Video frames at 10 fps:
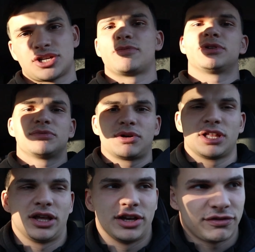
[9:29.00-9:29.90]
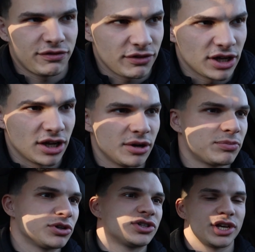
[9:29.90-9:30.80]
come into my life,
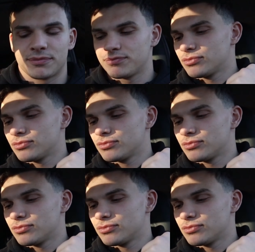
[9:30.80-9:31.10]
per se.